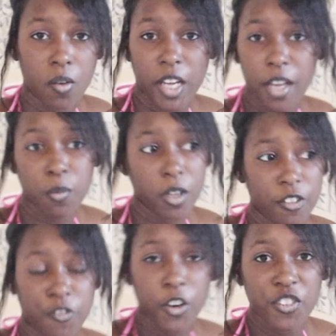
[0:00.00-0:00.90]
Okay, well,
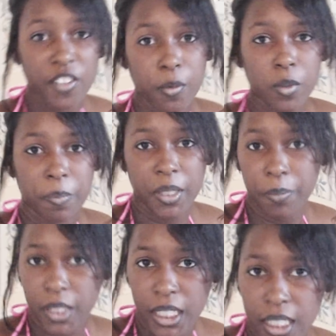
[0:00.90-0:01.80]
the first thing would be
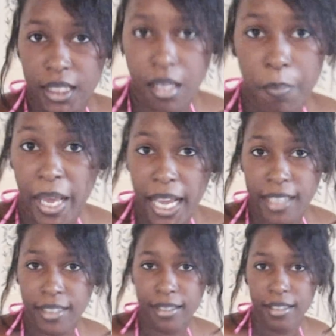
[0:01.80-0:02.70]
because I'm
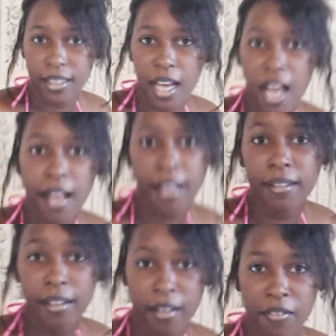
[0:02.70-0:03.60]
passionate. I
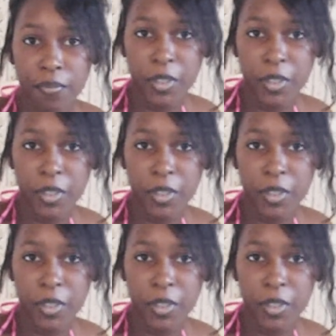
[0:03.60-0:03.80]
love